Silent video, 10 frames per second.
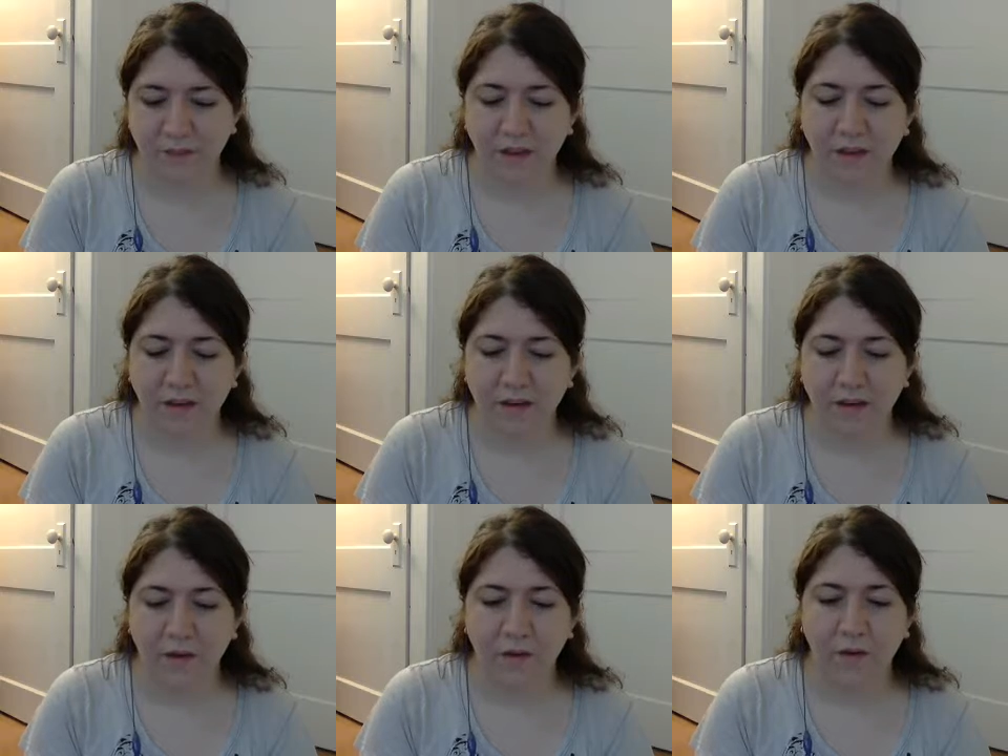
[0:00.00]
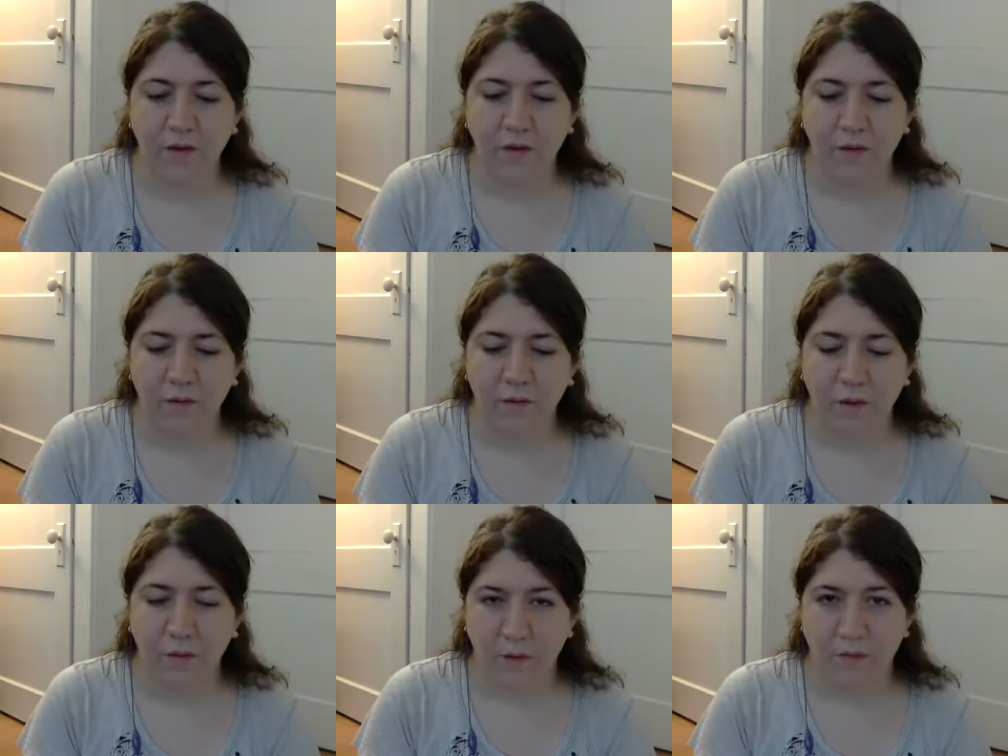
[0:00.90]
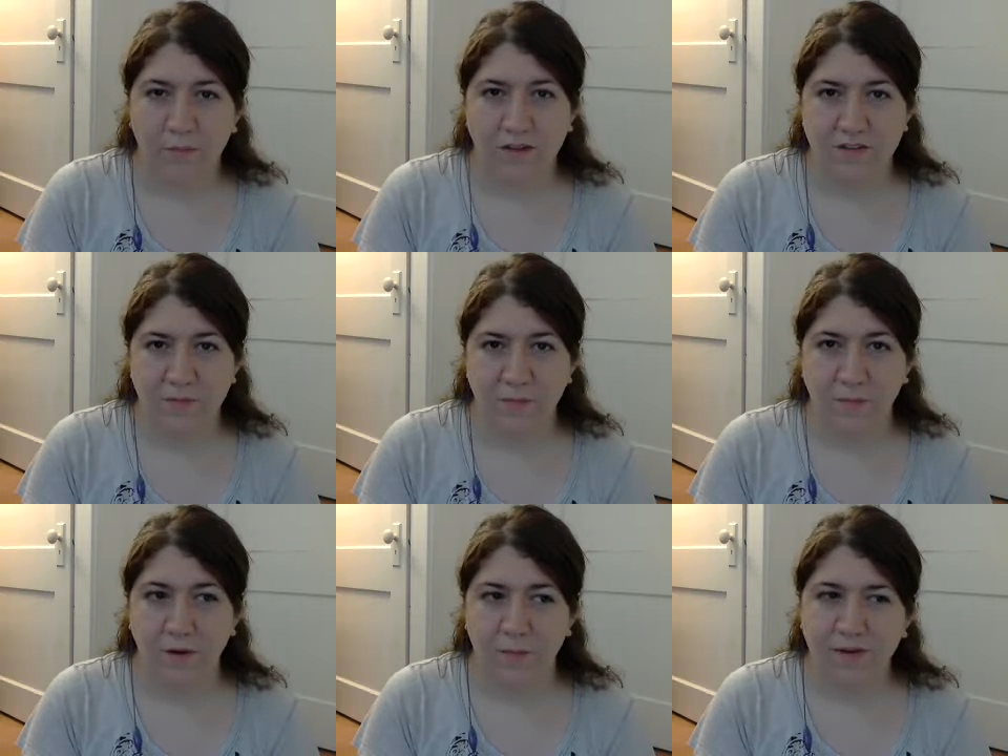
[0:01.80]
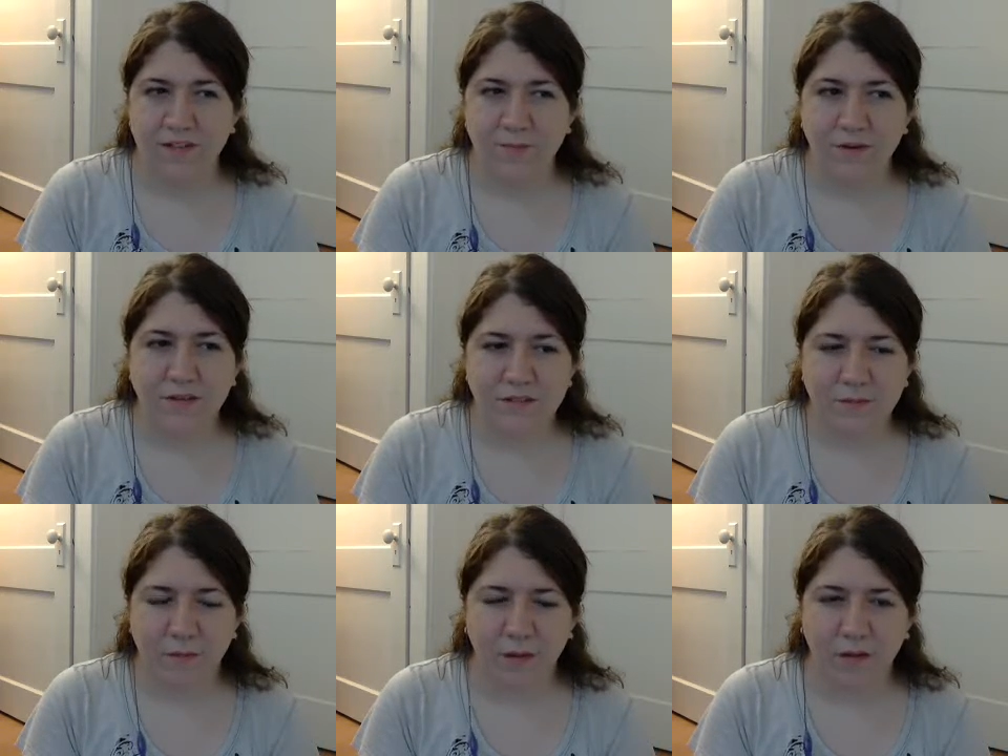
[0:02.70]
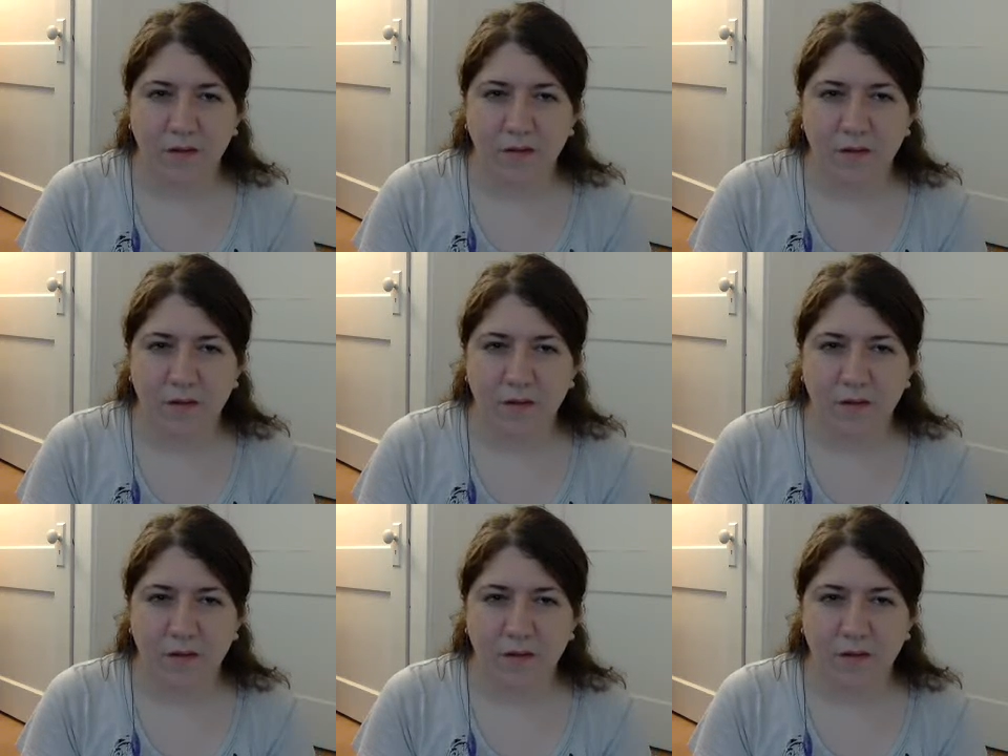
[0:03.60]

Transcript: and a one-bedroom apartment. It's pretty small.